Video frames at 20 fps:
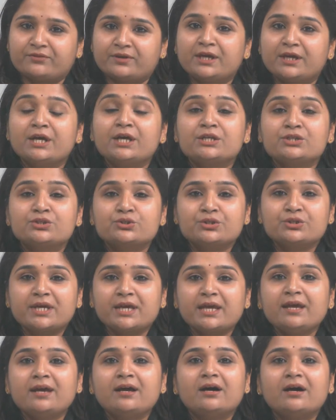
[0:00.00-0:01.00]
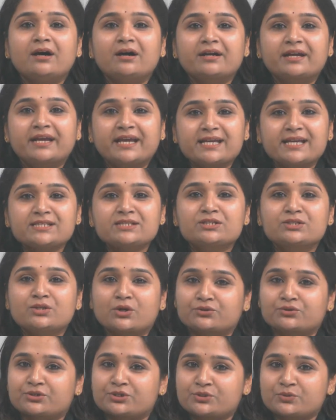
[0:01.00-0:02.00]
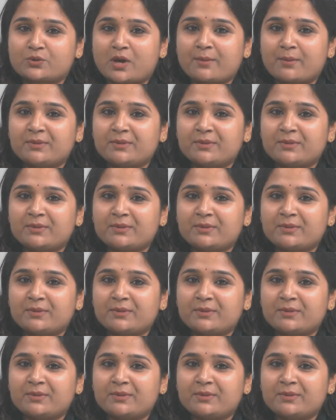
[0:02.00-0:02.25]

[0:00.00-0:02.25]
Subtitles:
Today, our guest Dr. Swamy